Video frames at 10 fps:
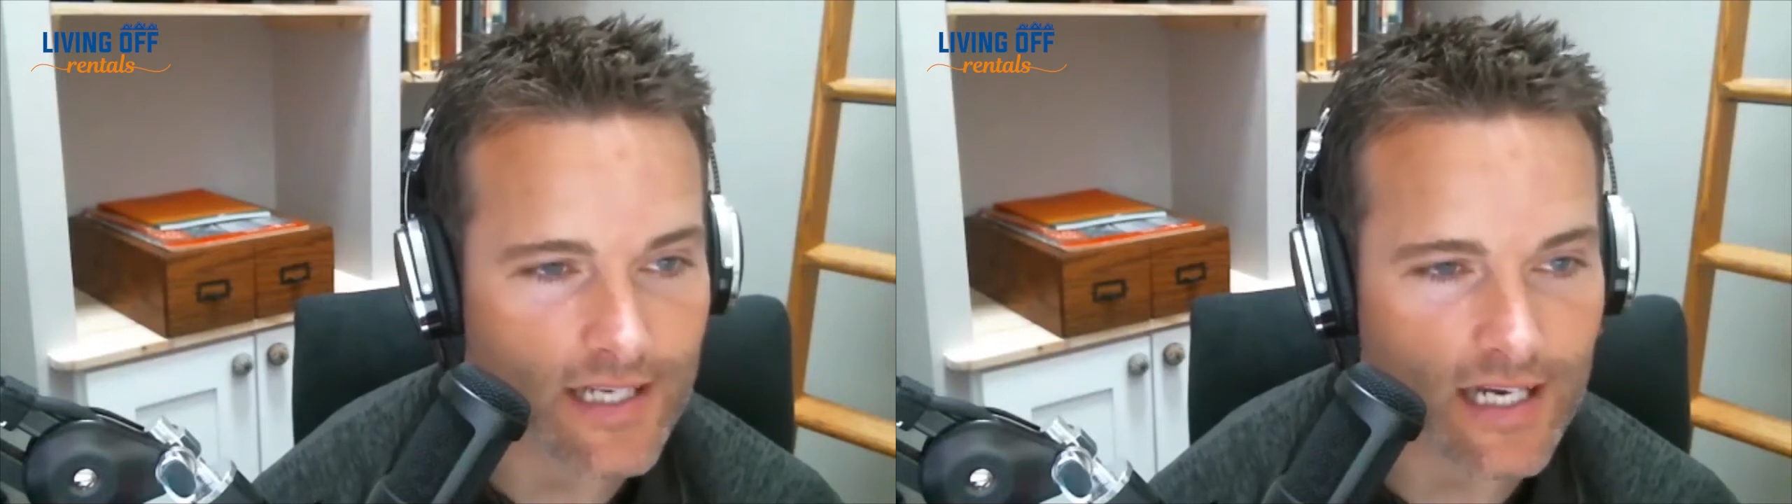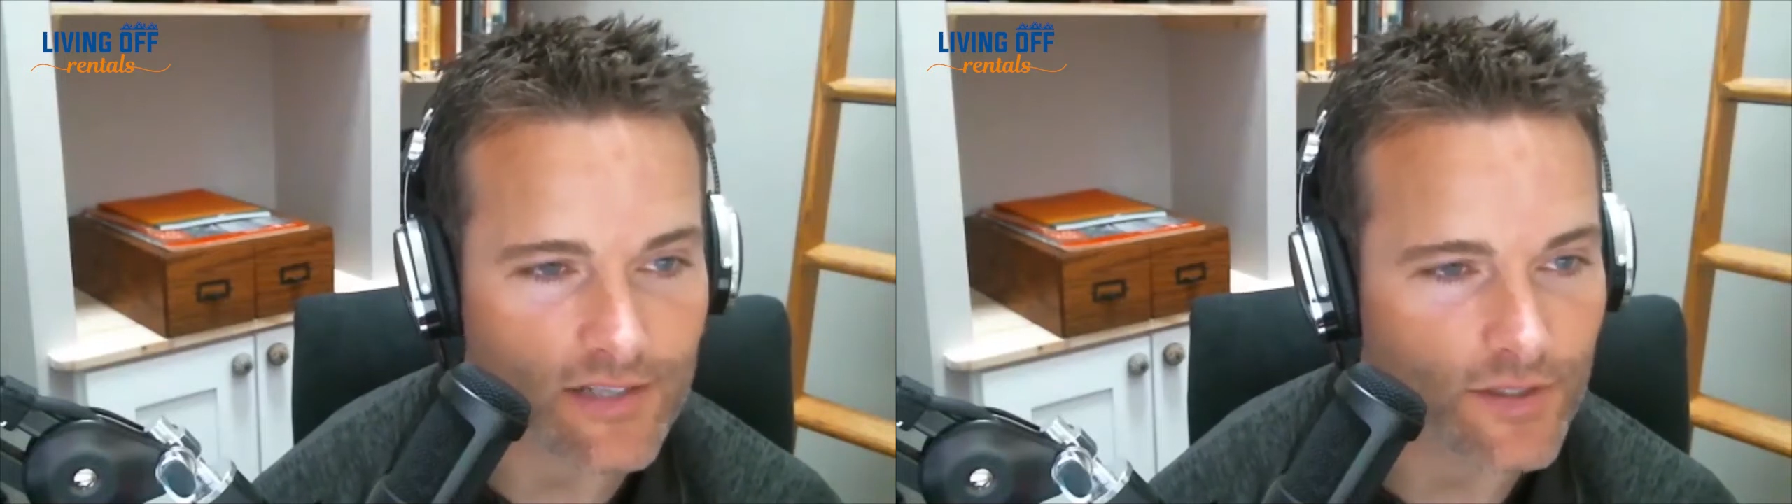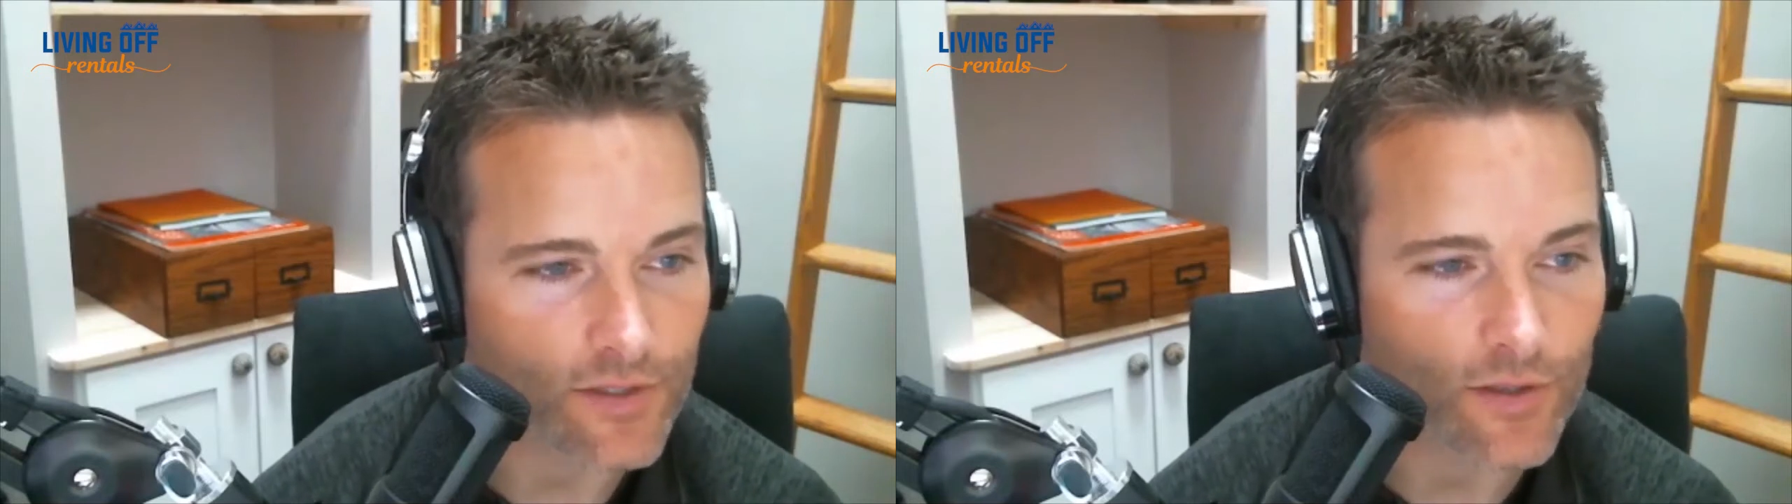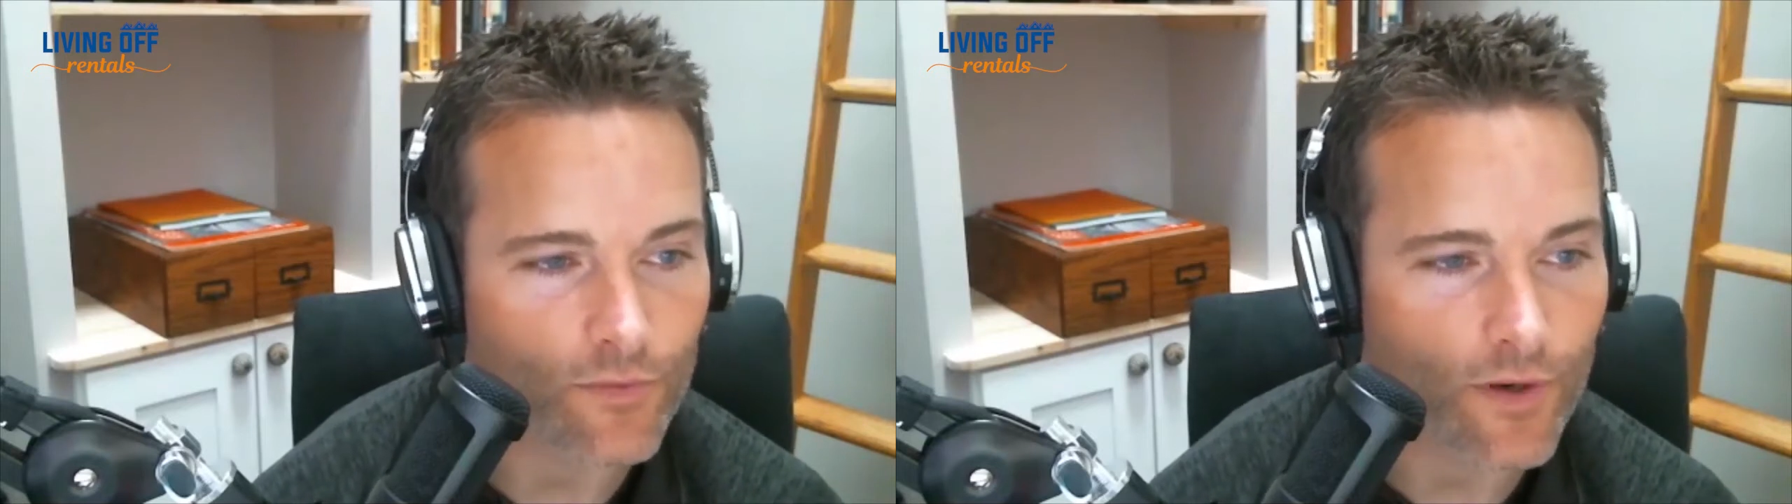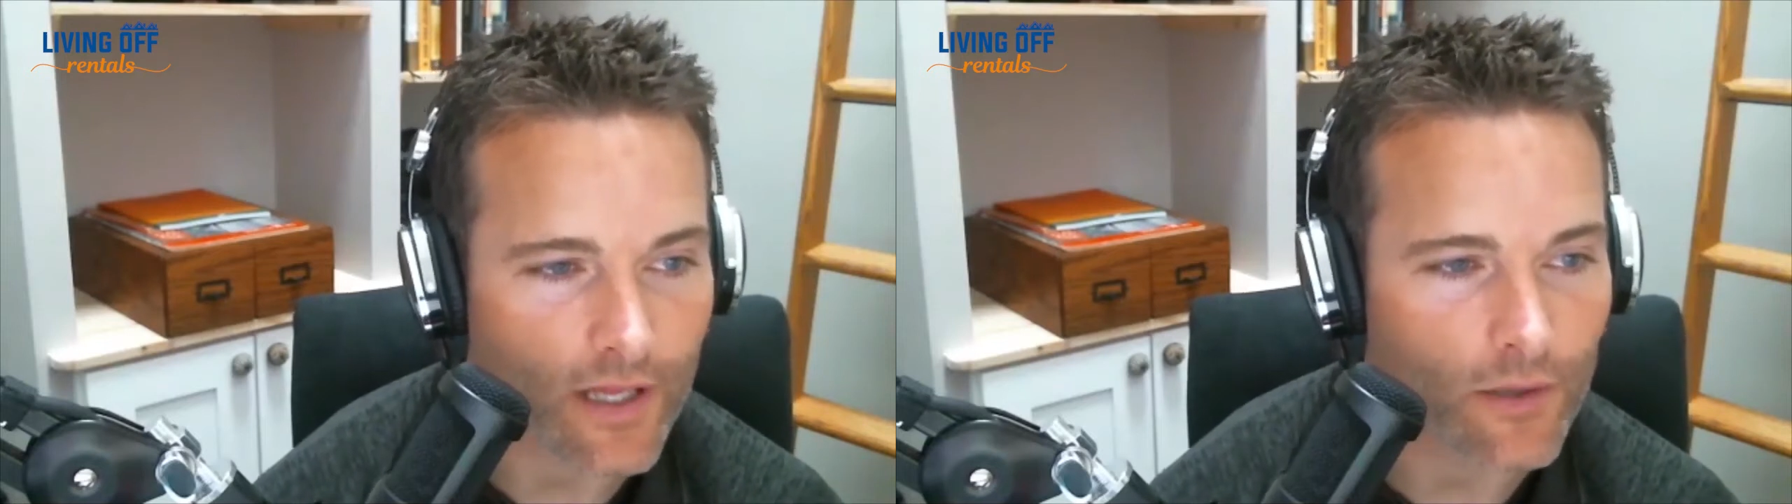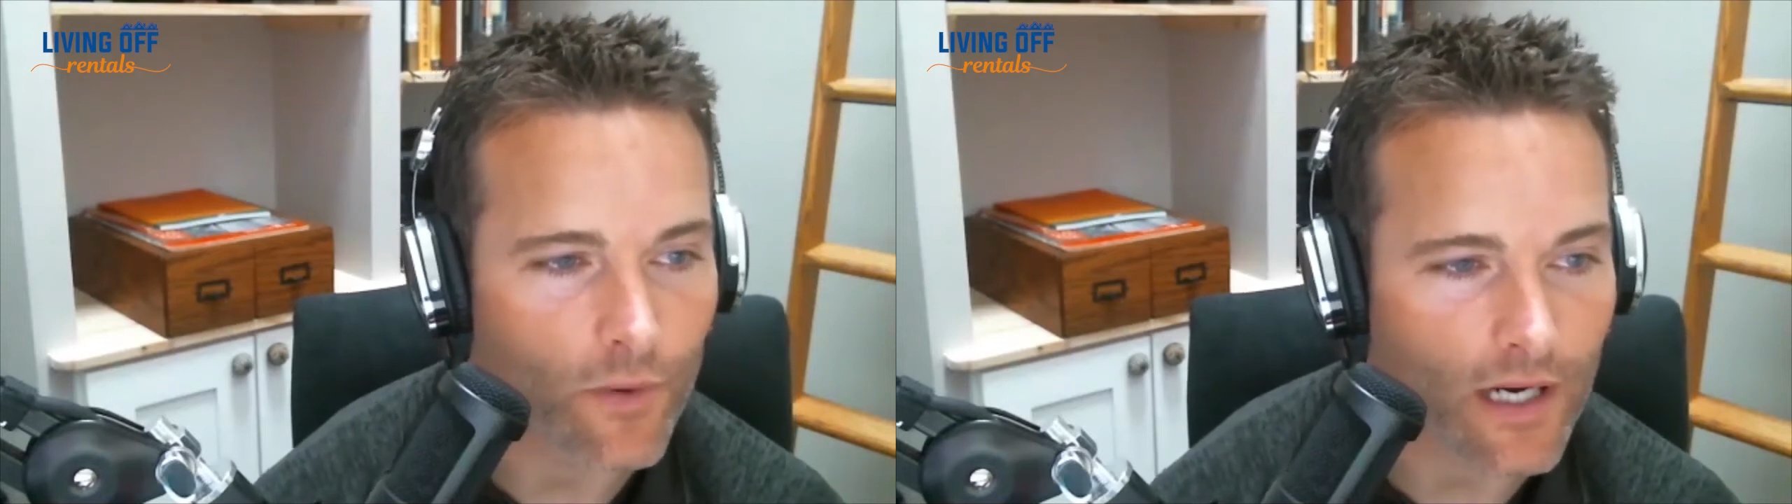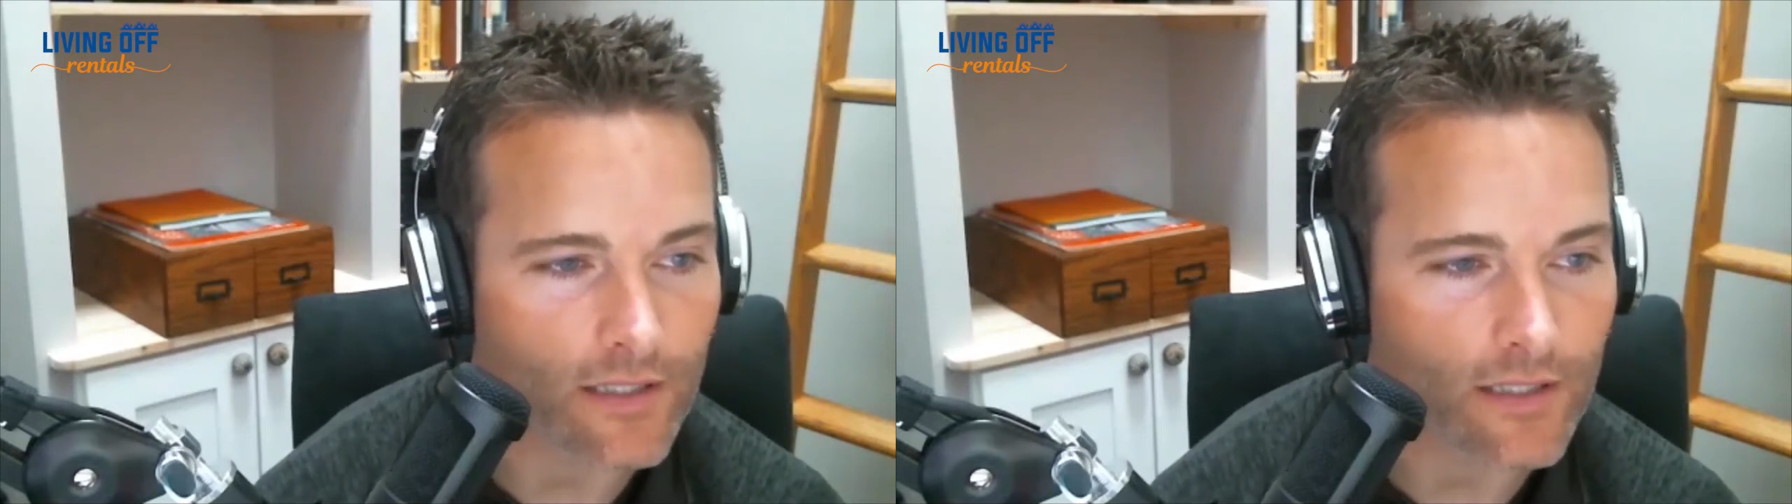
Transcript: are really